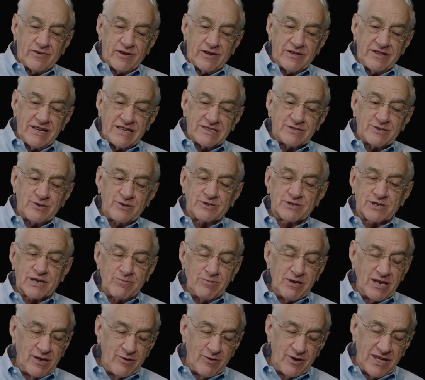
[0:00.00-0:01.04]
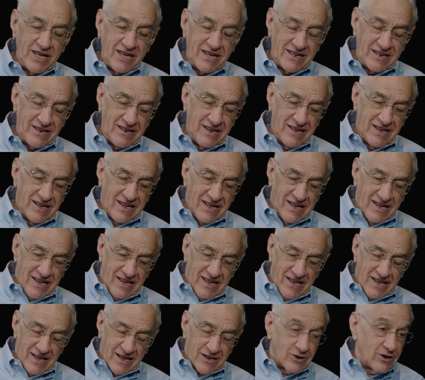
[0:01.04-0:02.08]
on that search committee? We had
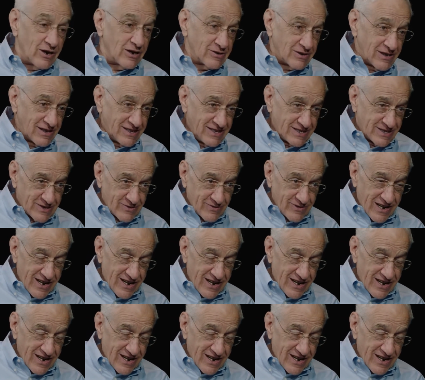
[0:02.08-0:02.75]
Condoleezza